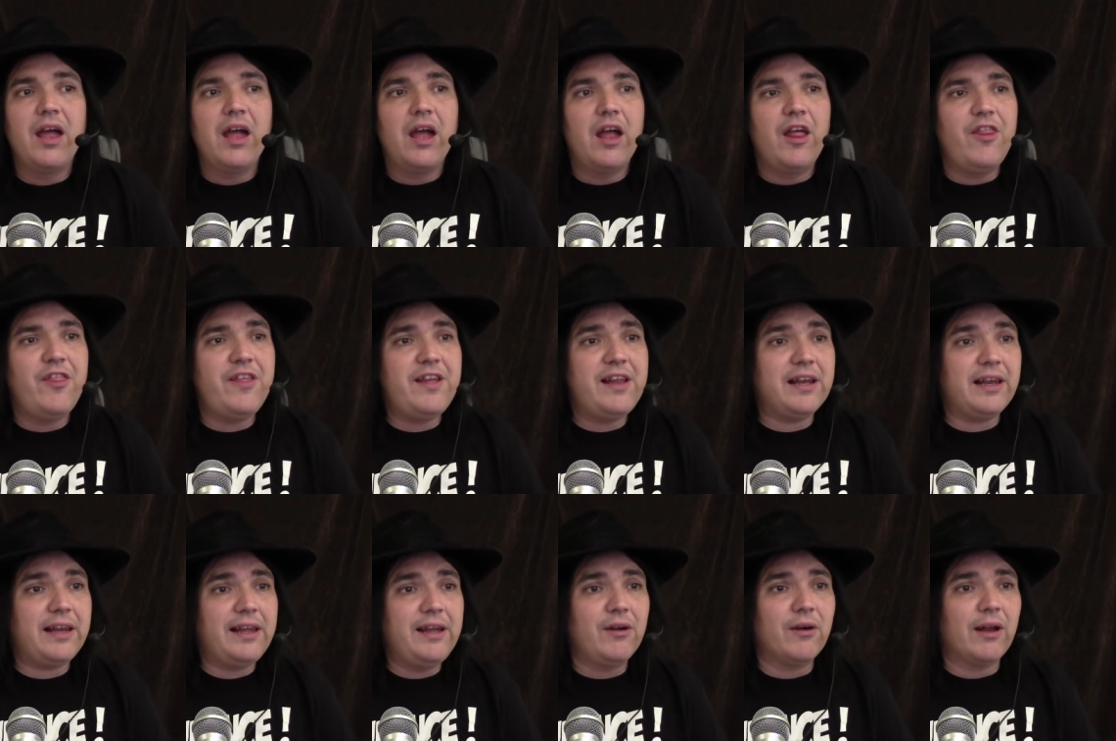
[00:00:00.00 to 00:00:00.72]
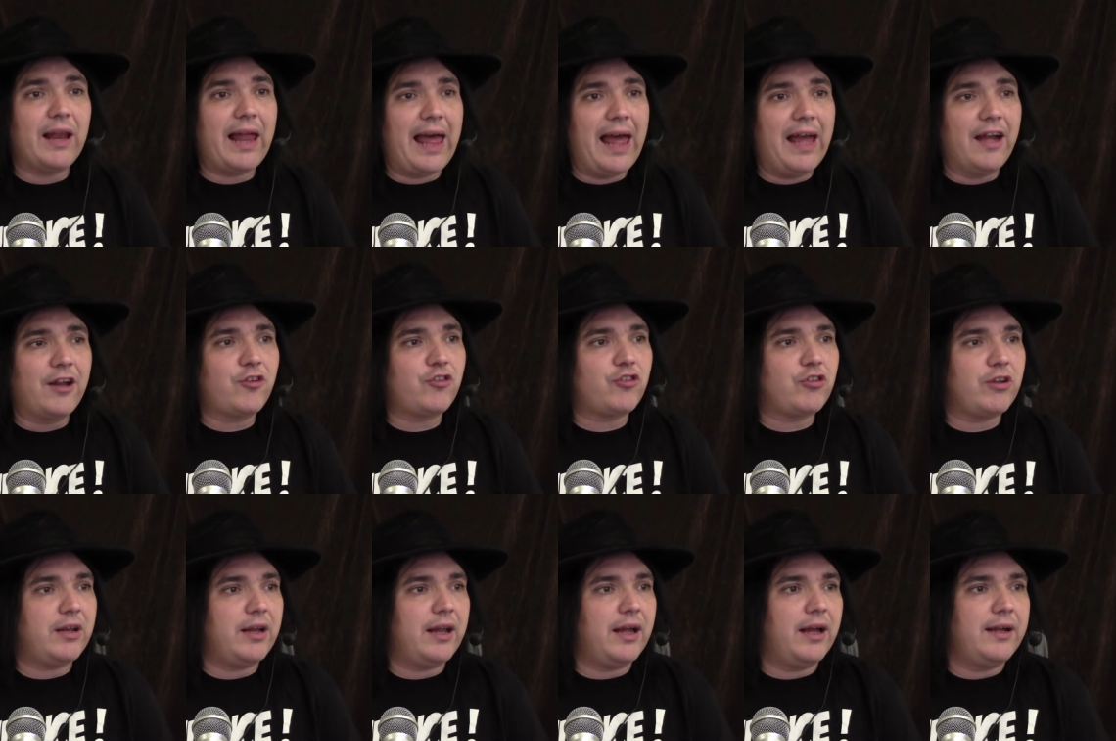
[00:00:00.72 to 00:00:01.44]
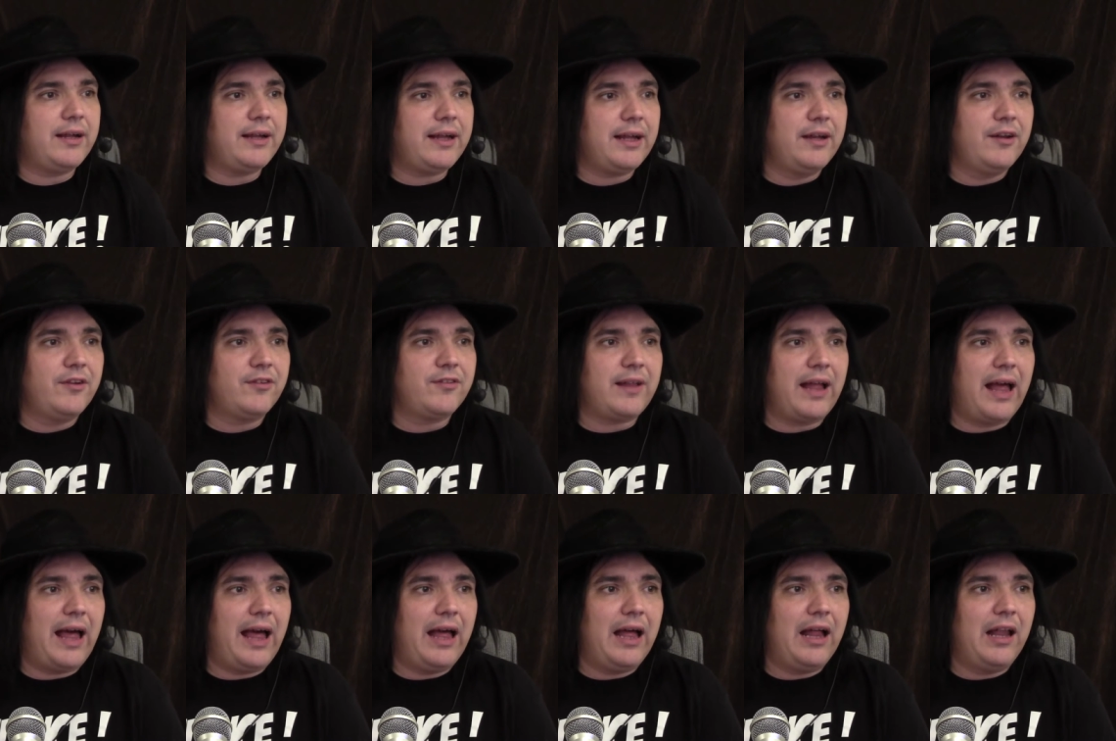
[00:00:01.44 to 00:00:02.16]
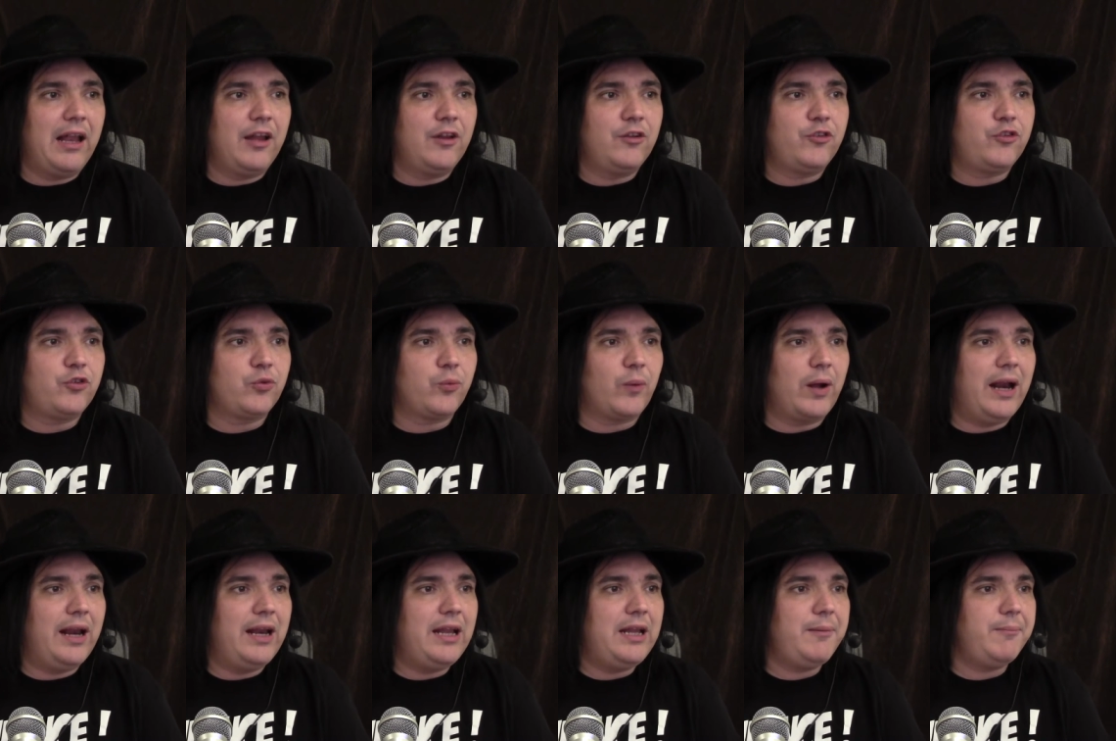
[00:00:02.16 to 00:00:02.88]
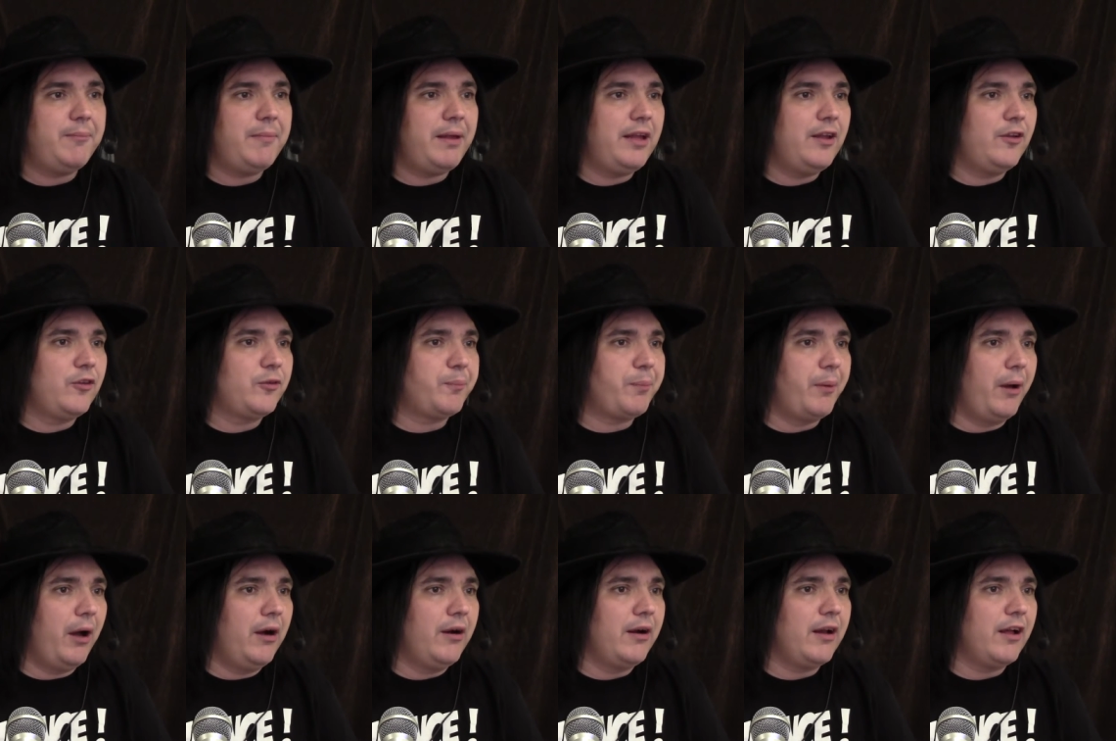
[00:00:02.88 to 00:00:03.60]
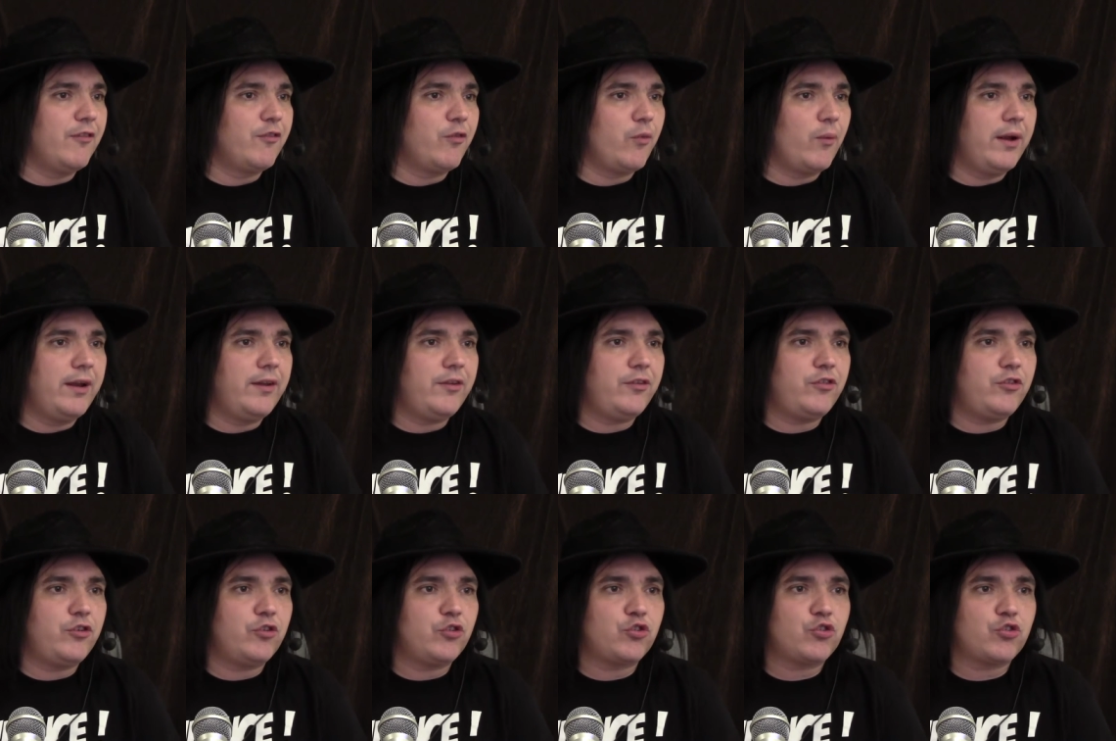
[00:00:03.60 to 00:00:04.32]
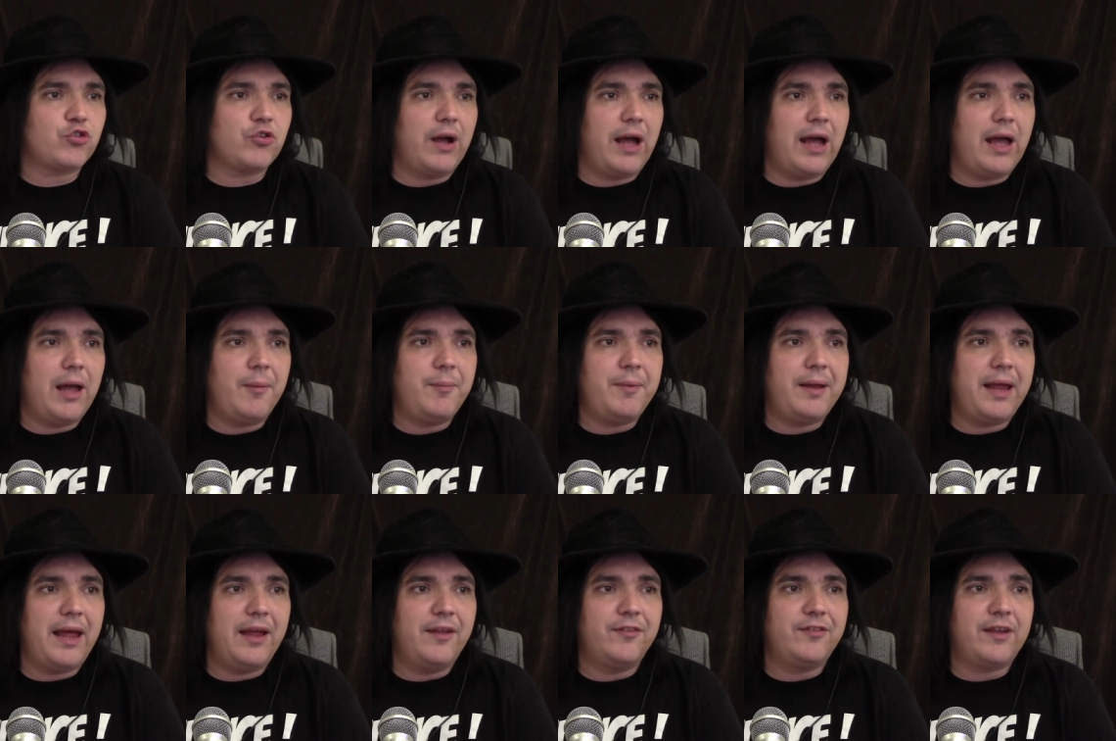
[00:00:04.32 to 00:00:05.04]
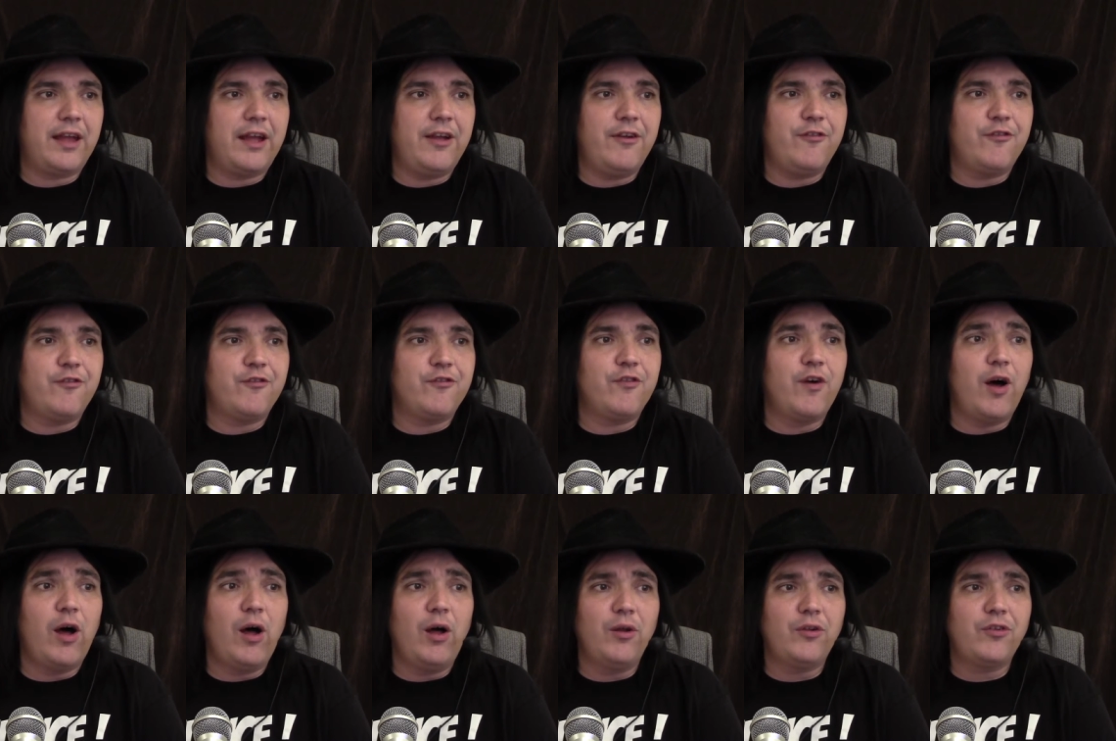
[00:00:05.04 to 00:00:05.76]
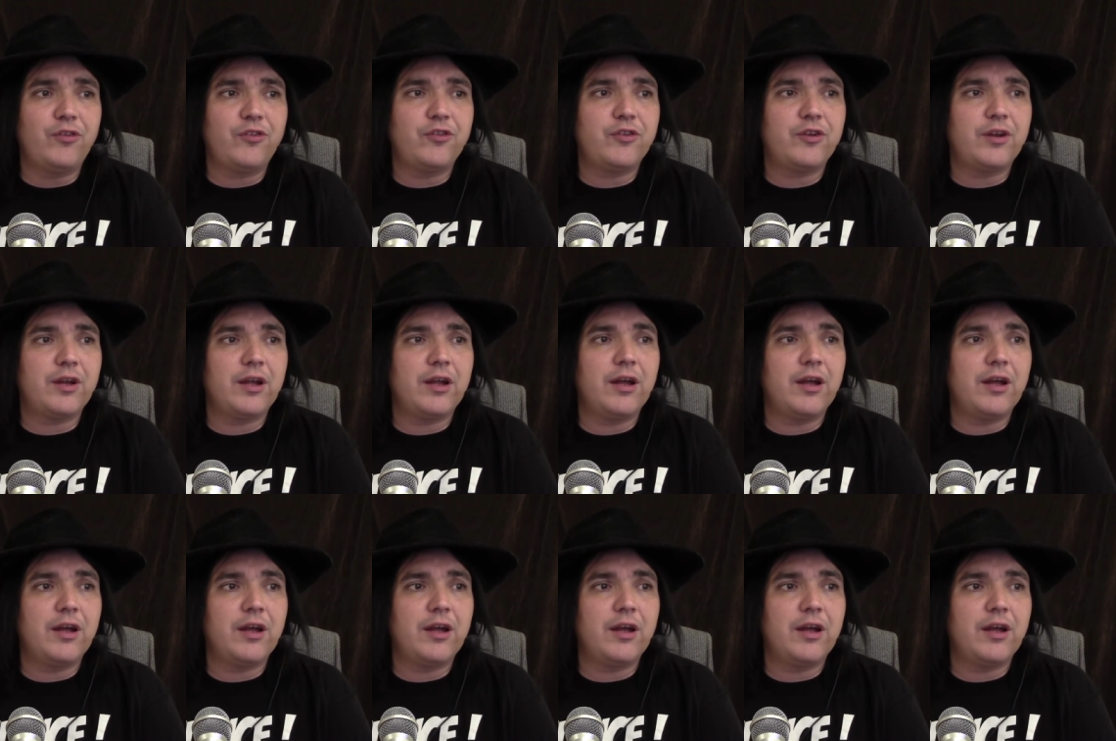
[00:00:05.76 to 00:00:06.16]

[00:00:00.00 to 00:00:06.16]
The legal action against Al-Suwailem is part of what is described as a vast,